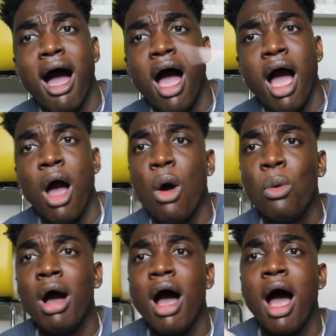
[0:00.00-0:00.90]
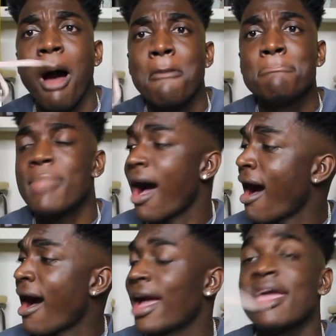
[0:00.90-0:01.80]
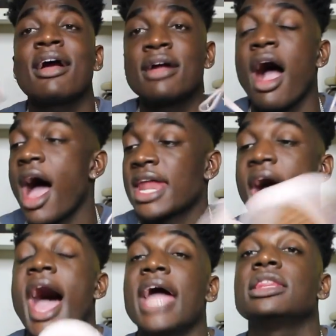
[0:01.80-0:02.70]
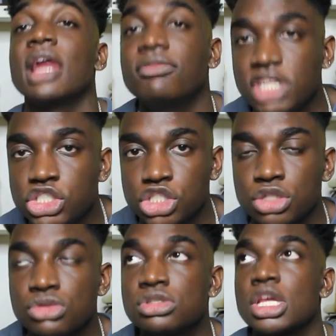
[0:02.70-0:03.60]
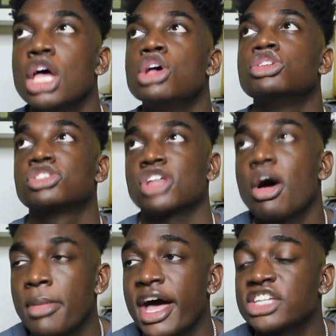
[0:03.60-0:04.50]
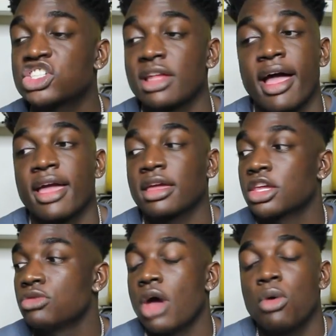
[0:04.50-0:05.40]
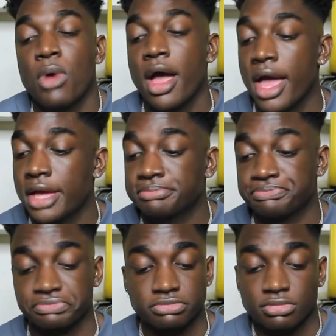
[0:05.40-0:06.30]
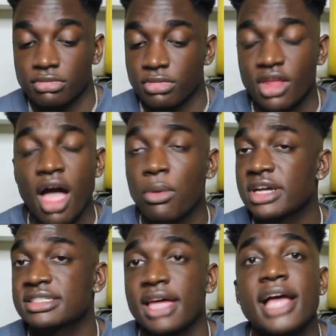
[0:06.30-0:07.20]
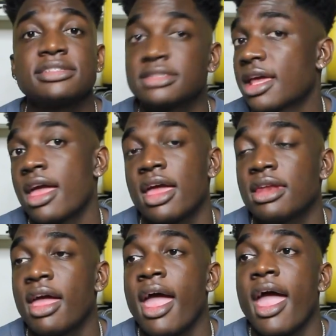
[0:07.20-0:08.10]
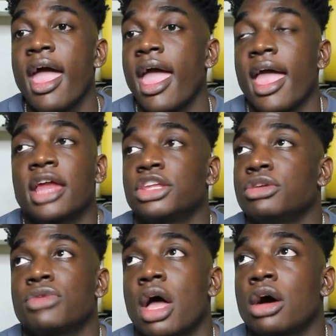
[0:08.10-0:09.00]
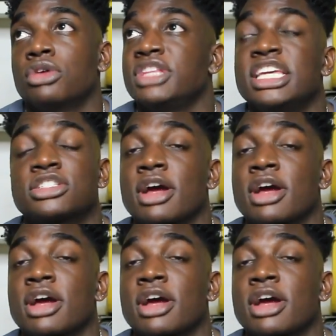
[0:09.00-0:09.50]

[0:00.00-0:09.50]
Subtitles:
oh my god, I love these shoes so much. Like, you know what, I wear a size 10, And you know, these